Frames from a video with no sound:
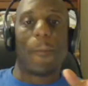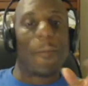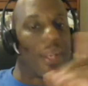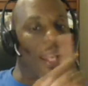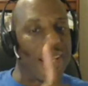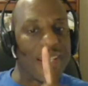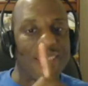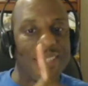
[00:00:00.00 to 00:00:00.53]
but
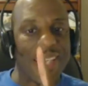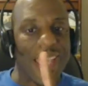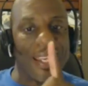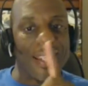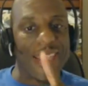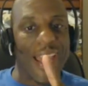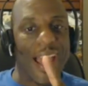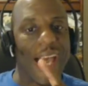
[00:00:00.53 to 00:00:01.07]
at the
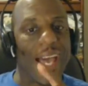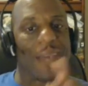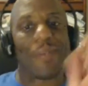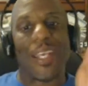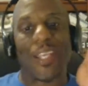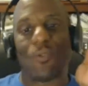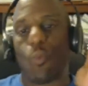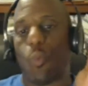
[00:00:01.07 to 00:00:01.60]
same time,
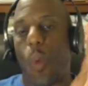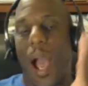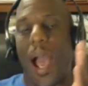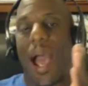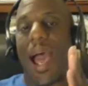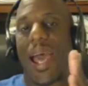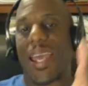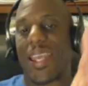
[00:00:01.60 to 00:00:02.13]
it's
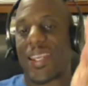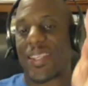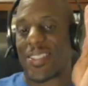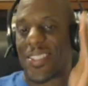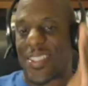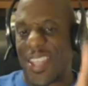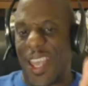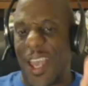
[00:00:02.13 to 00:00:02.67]
wise
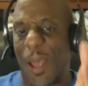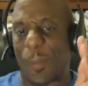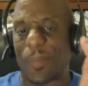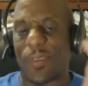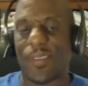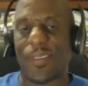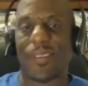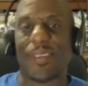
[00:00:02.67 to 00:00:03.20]

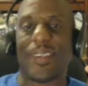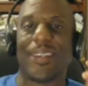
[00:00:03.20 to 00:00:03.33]
steps.